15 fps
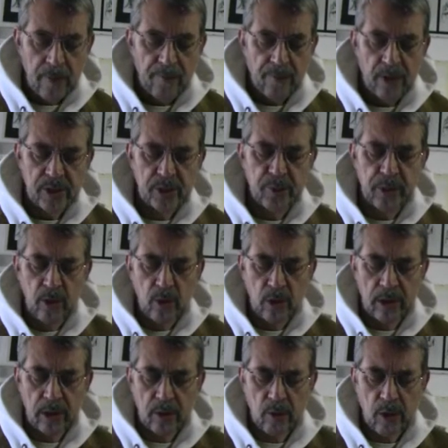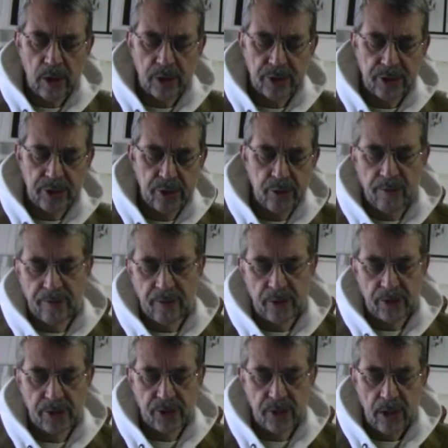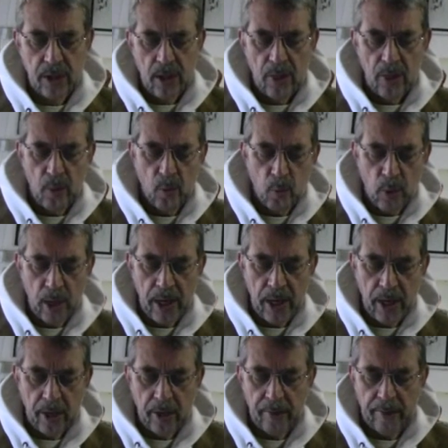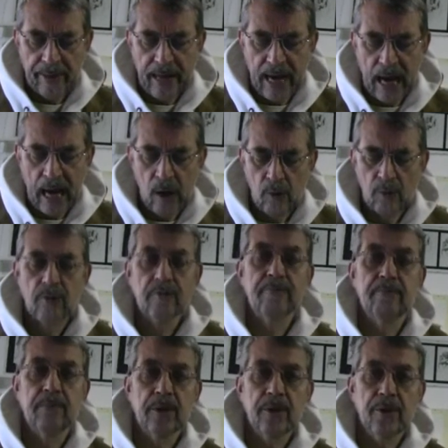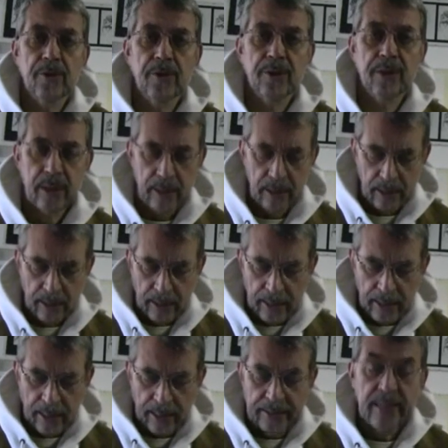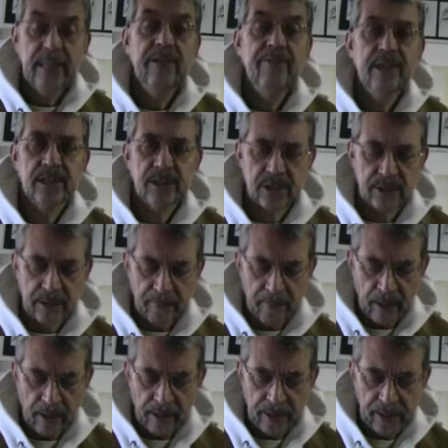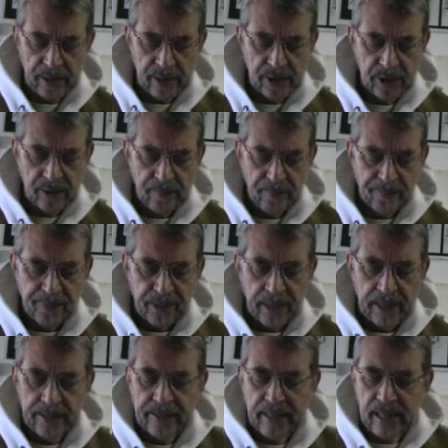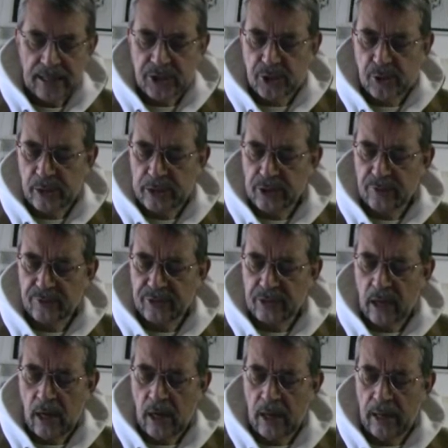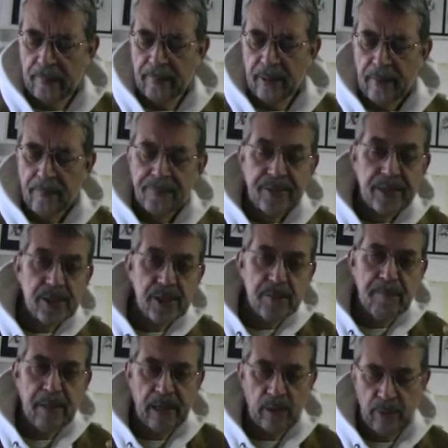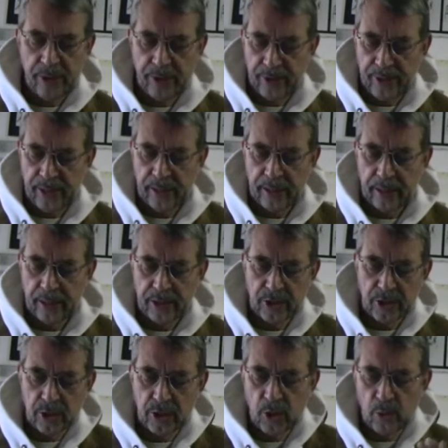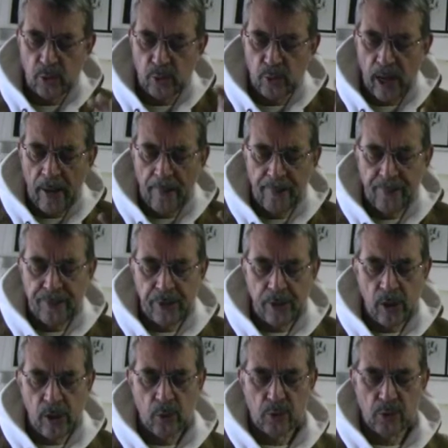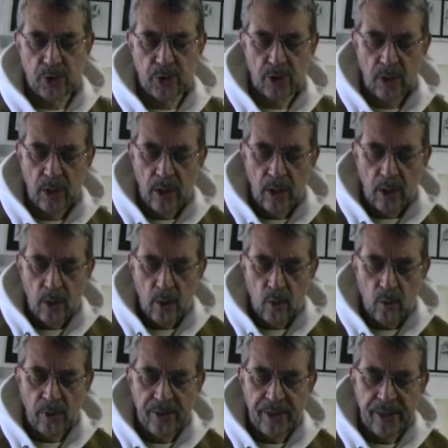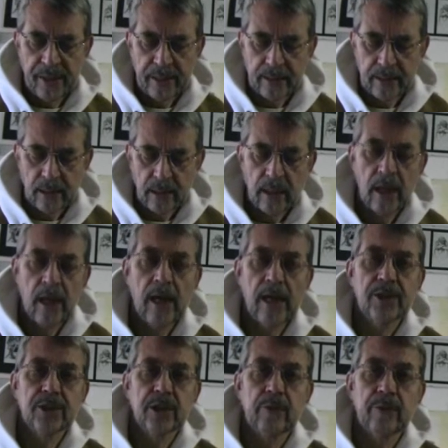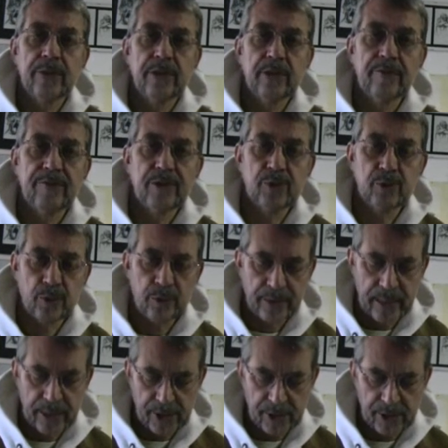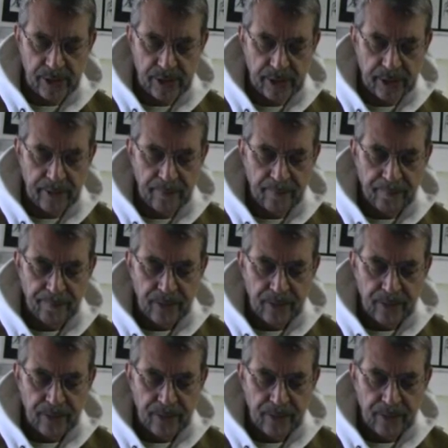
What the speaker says: for as we look across the universe, the where and how of birth, and even its demise, in that stretch of time, the speck we think is so grandiose, within it lies our individual destiny.